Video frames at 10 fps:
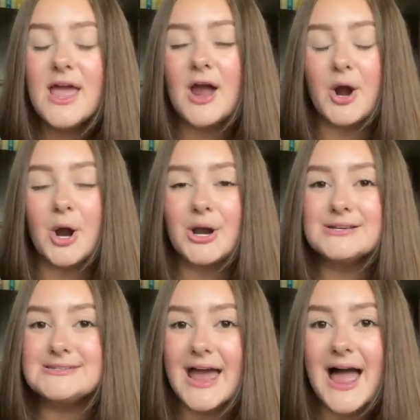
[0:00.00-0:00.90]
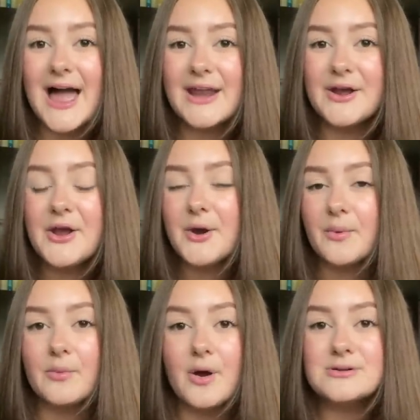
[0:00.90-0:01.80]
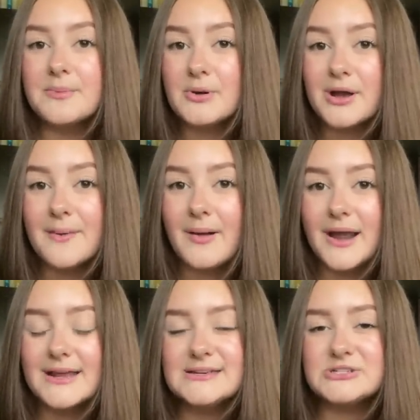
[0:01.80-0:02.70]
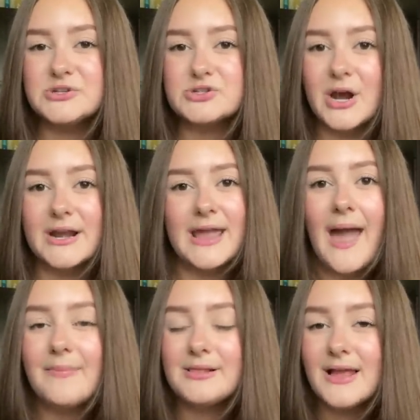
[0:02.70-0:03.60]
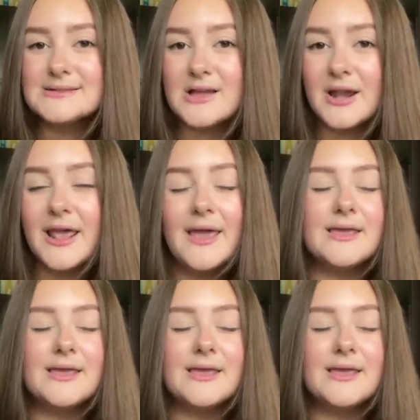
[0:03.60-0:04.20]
Her dad wrote a book about it to try to capitalize on it.